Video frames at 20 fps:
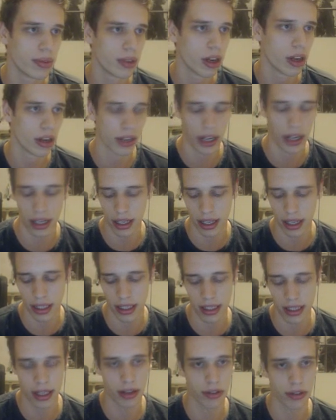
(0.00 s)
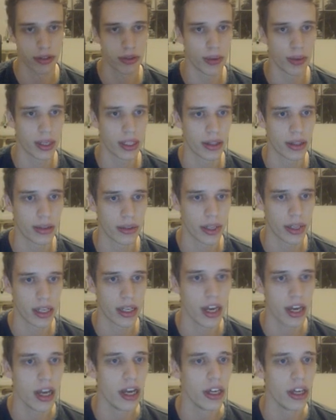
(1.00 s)
or 19 out of 23,
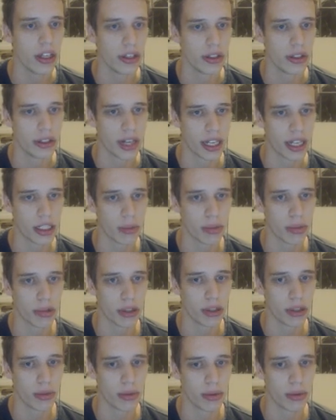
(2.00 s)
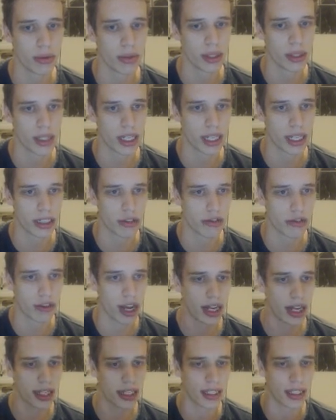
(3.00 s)
your next probe gets
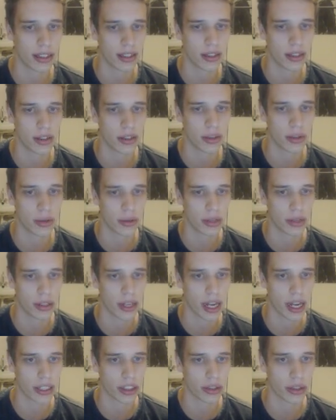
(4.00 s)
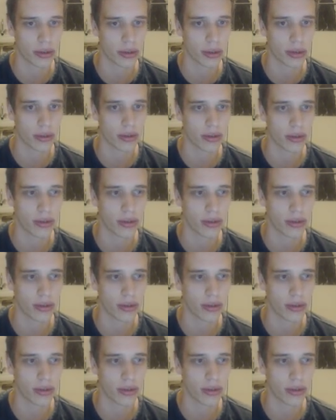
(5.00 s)
rallied to the natural